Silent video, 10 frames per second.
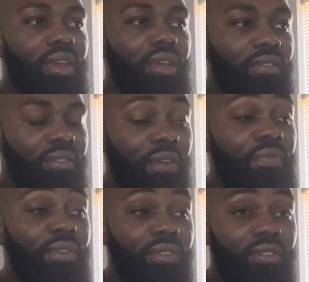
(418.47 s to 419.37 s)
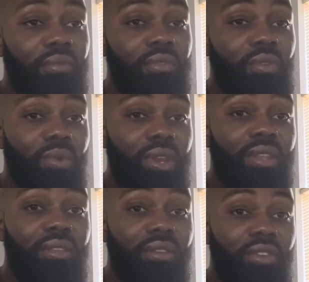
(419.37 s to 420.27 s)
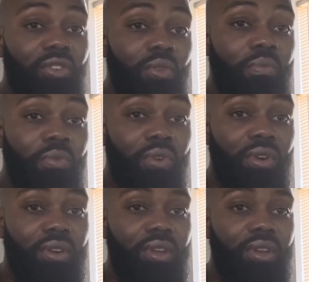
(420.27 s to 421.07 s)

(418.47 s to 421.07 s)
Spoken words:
is definitely something we need to do more